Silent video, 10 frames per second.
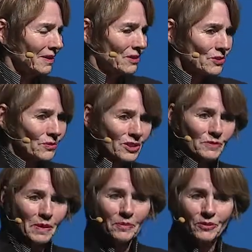So these
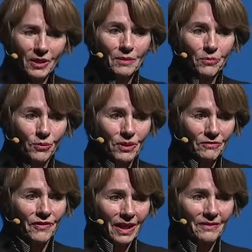people are not poor. In
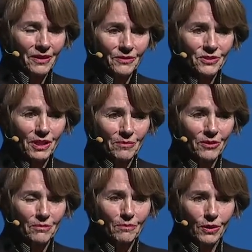fact, they're some of
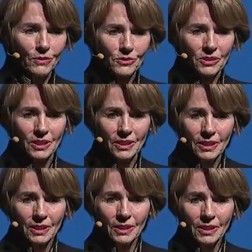the most
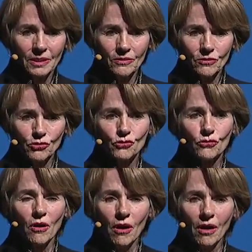
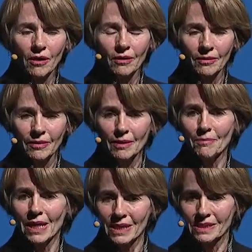strong,
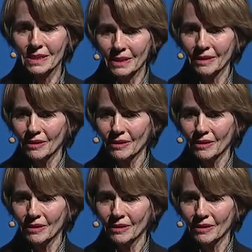amazing,